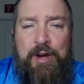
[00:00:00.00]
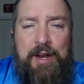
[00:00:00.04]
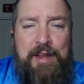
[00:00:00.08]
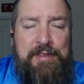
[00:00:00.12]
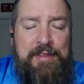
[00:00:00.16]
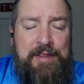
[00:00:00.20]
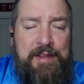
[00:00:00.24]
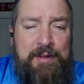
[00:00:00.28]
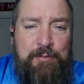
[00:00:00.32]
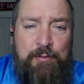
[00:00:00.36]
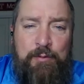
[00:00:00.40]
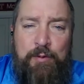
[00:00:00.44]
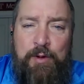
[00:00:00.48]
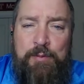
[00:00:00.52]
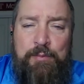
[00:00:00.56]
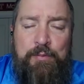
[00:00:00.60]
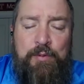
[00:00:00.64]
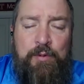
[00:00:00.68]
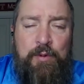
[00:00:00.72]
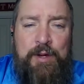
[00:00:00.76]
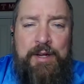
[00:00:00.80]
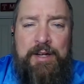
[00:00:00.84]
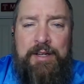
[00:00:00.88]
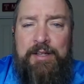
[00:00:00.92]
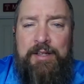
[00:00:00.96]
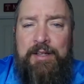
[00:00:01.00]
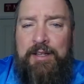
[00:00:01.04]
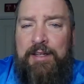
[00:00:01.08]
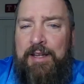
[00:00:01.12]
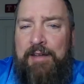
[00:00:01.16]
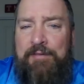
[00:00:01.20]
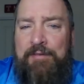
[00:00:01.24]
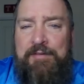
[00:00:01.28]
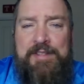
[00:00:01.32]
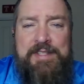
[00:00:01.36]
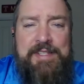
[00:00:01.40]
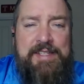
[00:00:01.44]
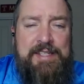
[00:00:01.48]
I think
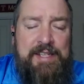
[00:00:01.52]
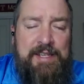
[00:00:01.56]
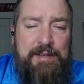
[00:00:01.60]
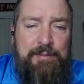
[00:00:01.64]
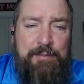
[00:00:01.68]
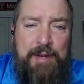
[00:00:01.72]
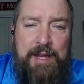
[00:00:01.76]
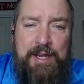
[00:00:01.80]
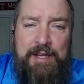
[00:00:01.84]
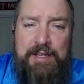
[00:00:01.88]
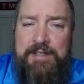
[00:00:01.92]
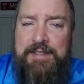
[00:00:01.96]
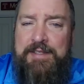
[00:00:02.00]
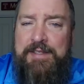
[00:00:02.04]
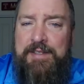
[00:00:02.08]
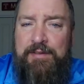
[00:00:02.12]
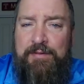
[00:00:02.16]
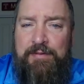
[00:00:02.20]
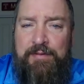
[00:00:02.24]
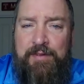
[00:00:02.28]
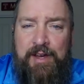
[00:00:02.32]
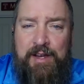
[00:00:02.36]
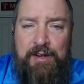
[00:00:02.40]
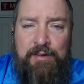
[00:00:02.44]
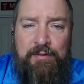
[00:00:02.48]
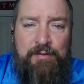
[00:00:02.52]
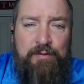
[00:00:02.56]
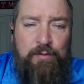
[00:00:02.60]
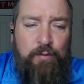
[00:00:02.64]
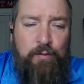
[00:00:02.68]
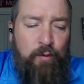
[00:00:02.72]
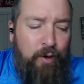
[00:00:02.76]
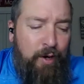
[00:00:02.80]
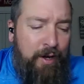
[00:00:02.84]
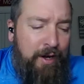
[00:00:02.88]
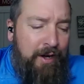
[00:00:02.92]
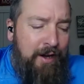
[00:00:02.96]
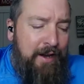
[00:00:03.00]
11 seed made it to the Final
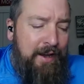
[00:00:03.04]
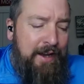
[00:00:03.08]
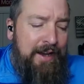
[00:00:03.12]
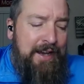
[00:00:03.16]
Four.